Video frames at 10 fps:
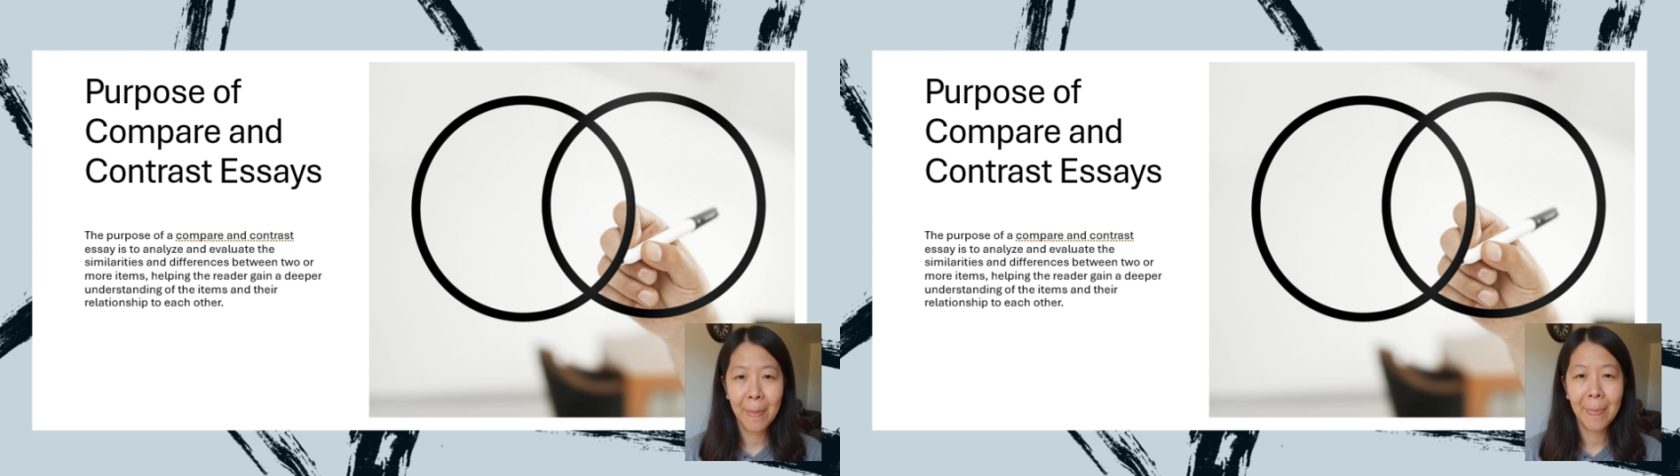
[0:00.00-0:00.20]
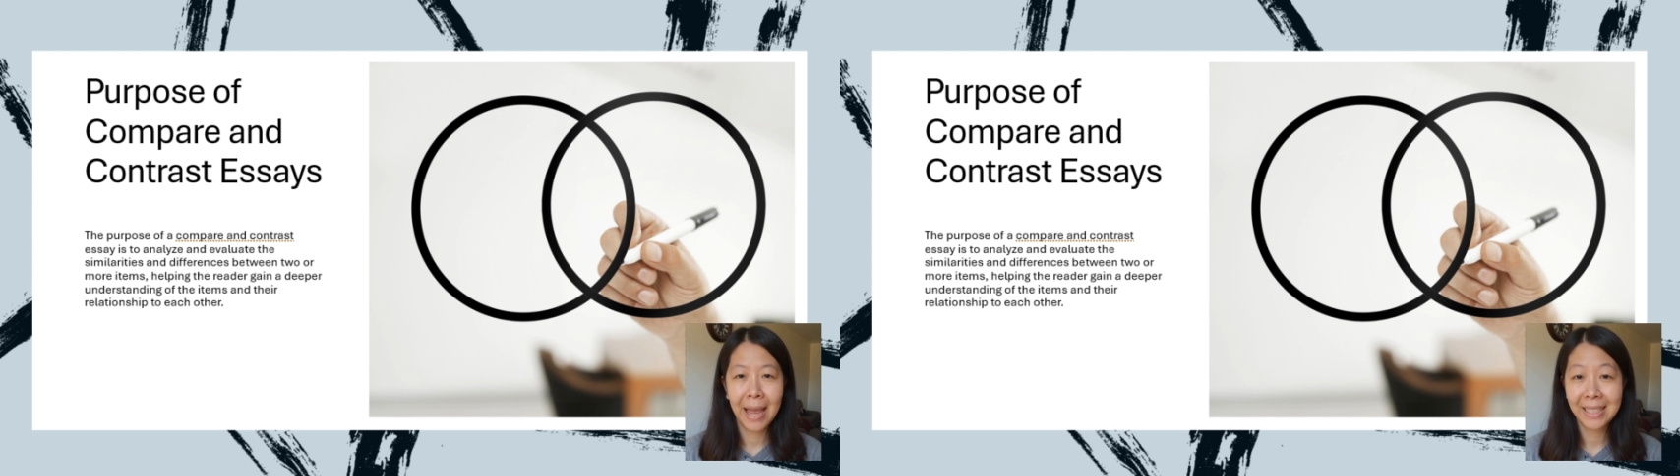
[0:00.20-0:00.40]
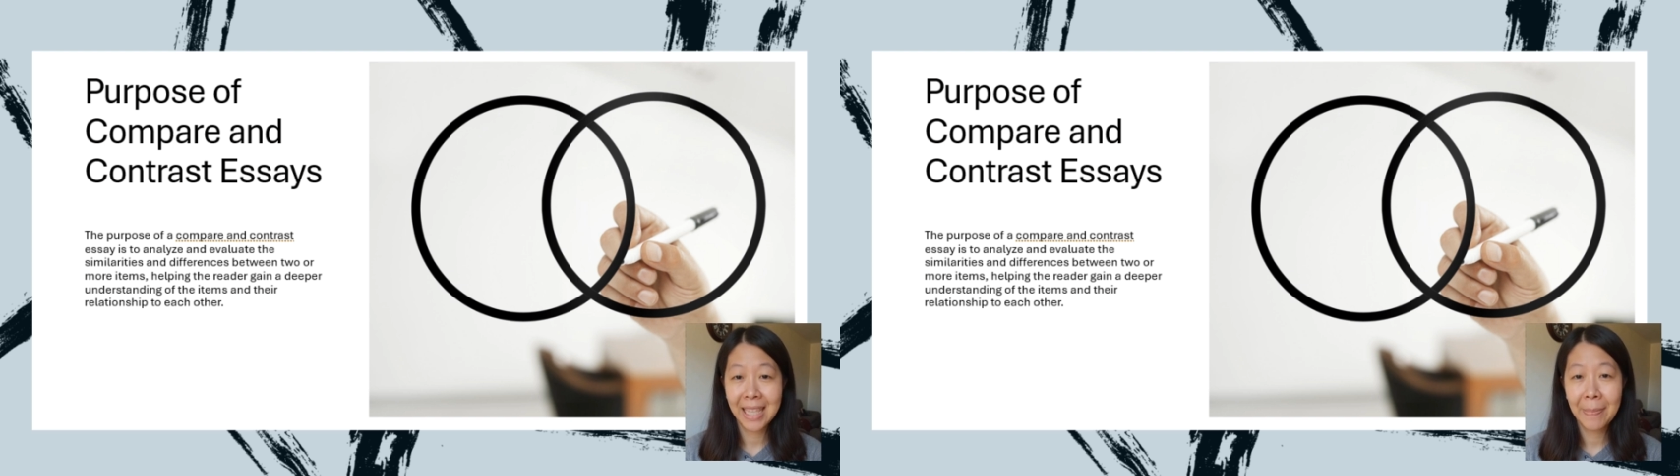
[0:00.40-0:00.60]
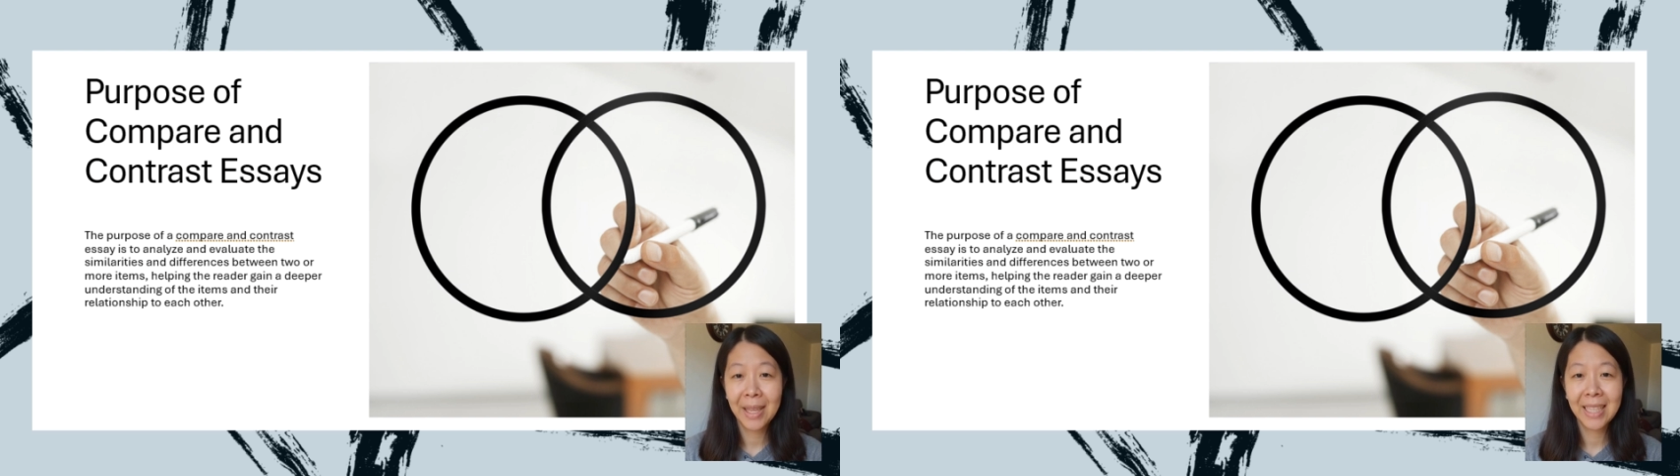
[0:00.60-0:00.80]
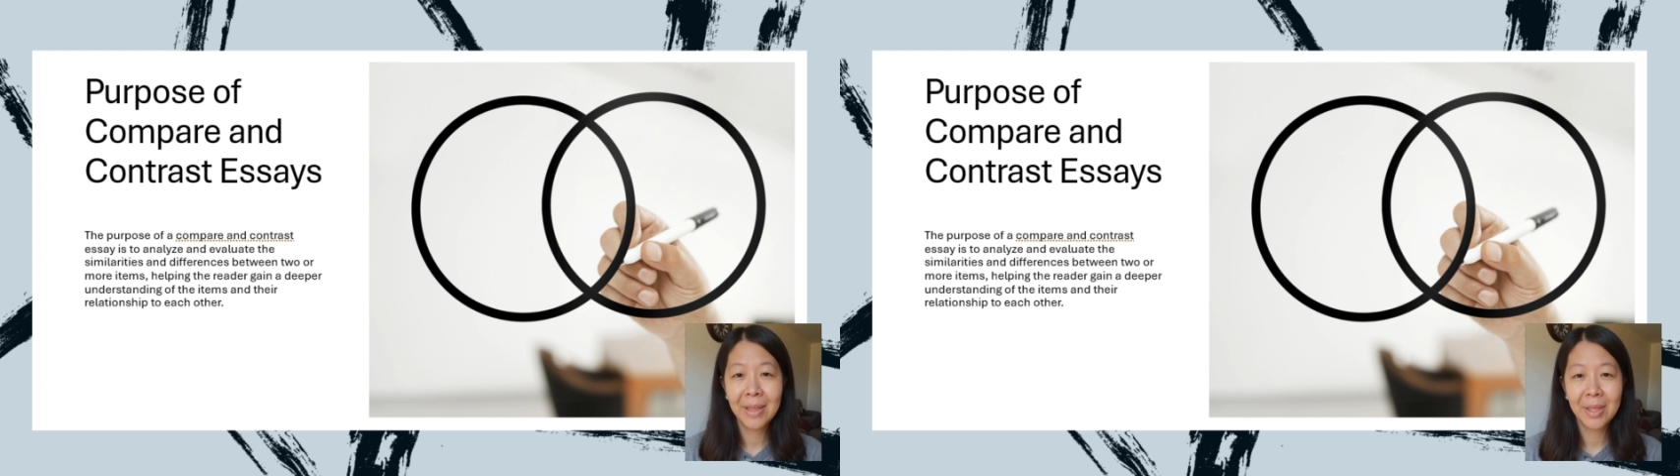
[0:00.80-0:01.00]
By
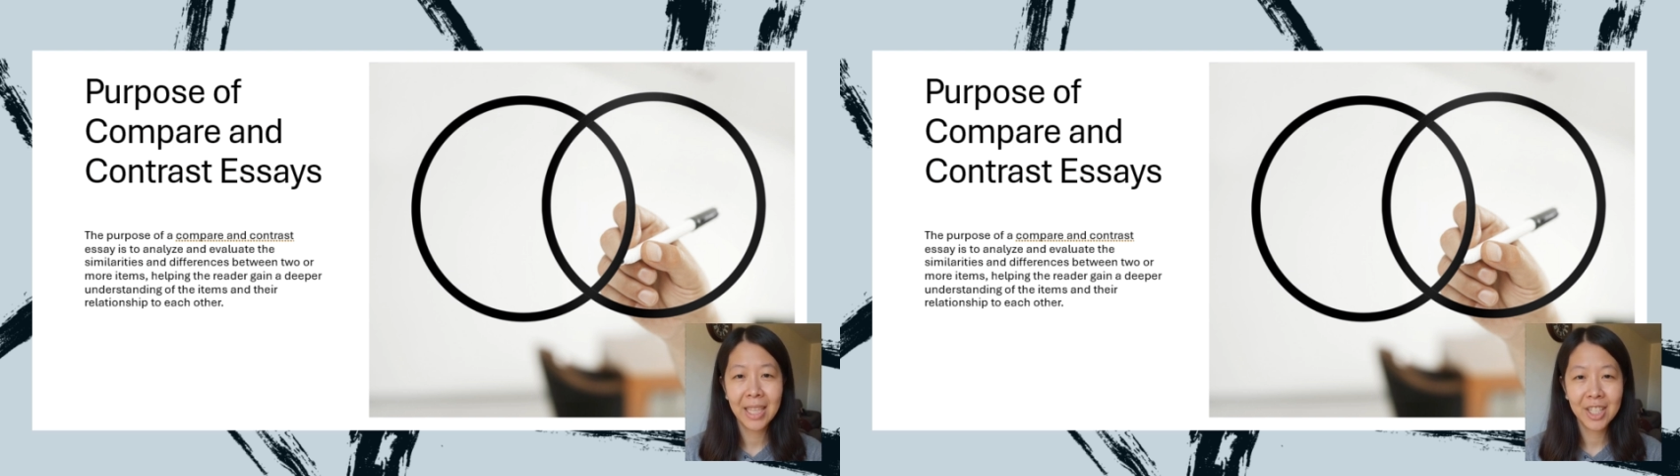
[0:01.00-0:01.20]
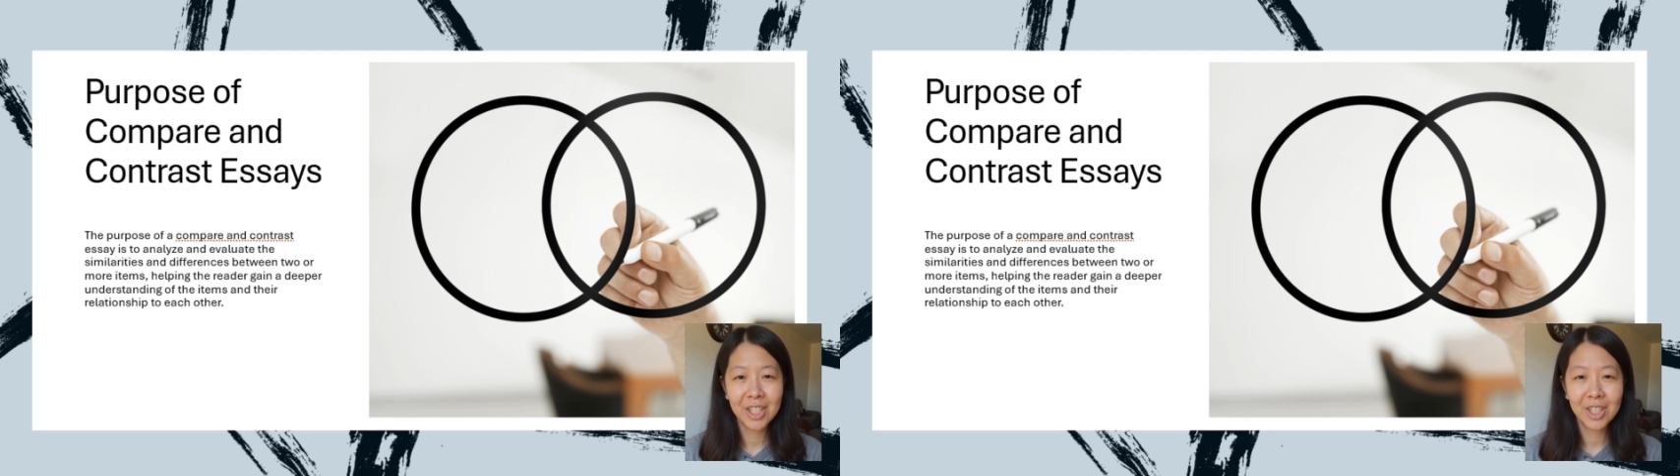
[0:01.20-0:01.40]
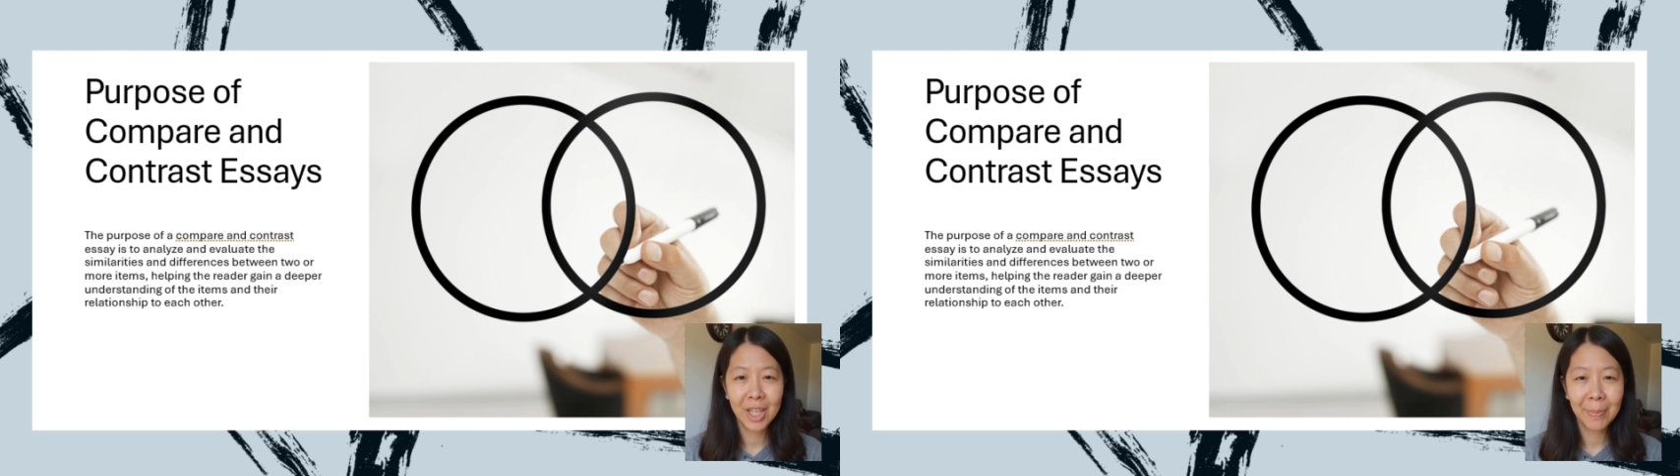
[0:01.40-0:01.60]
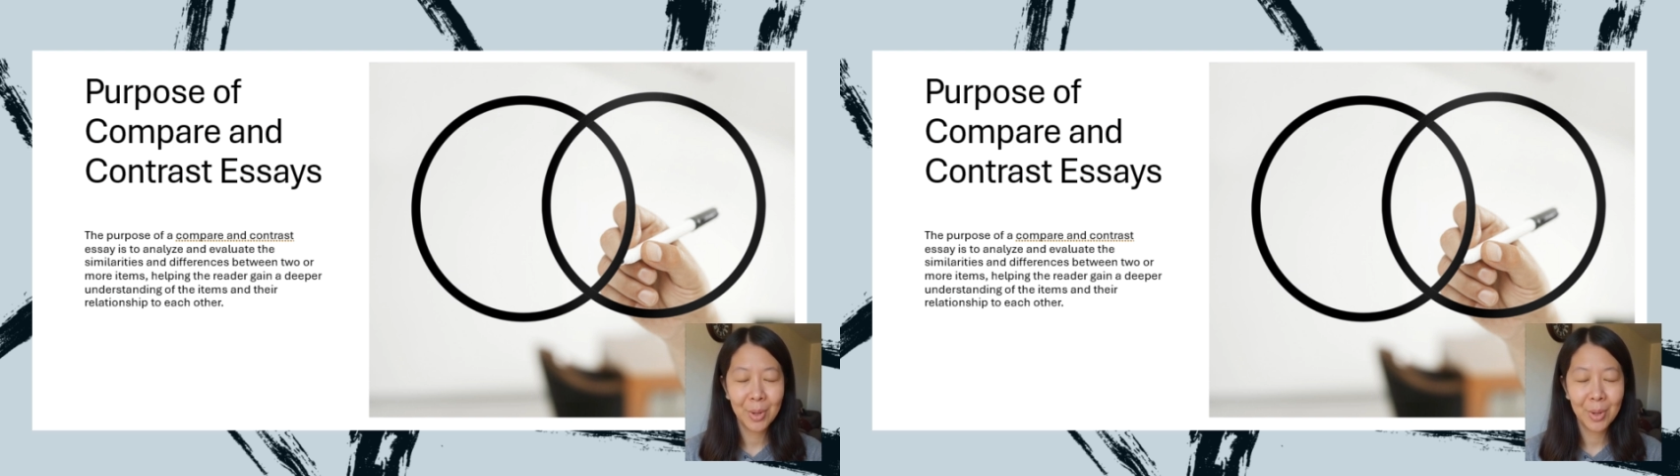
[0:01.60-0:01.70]
examining the relationship